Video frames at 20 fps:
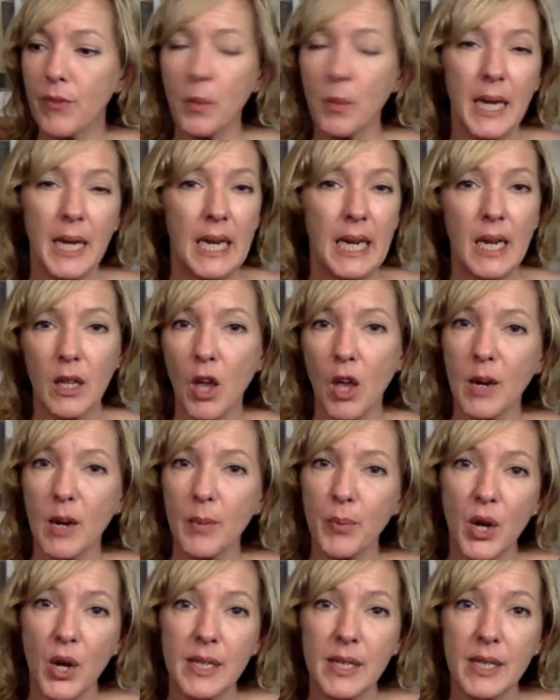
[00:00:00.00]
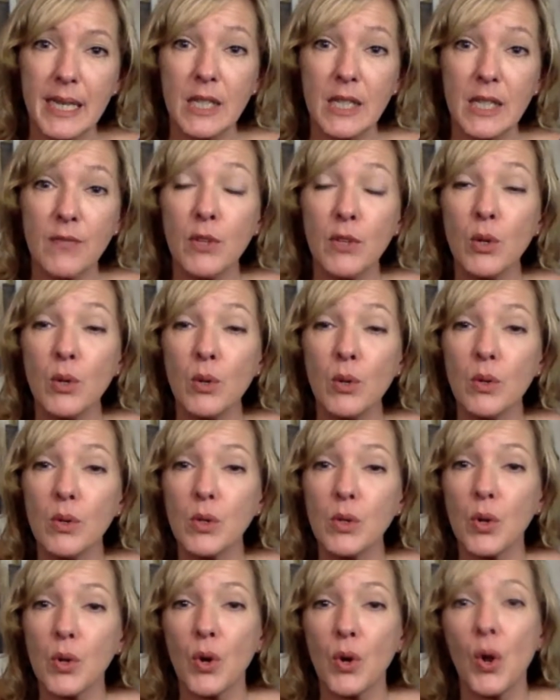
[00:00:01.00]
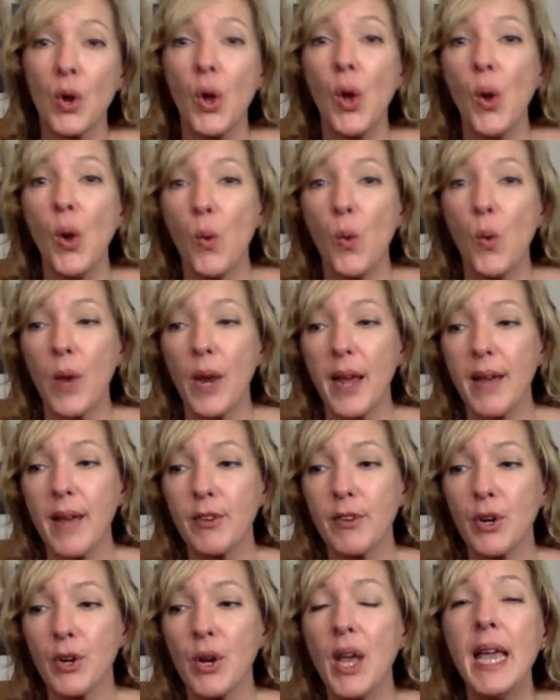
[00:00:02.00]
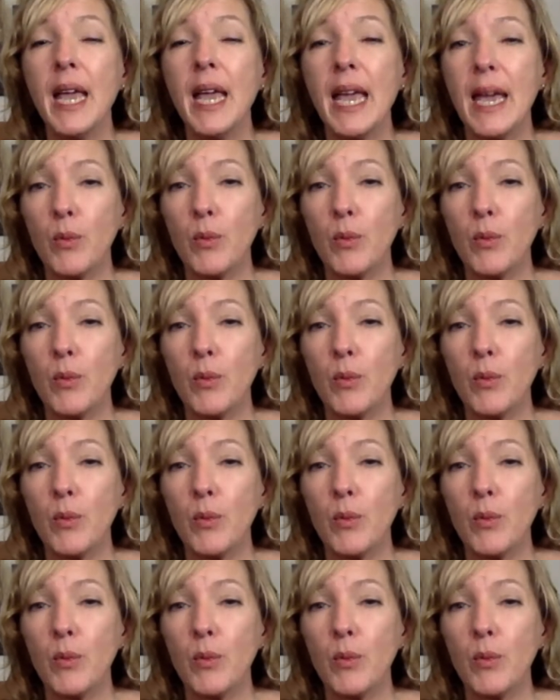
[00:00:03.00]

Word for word: from eating a lot of processed foods or whatever.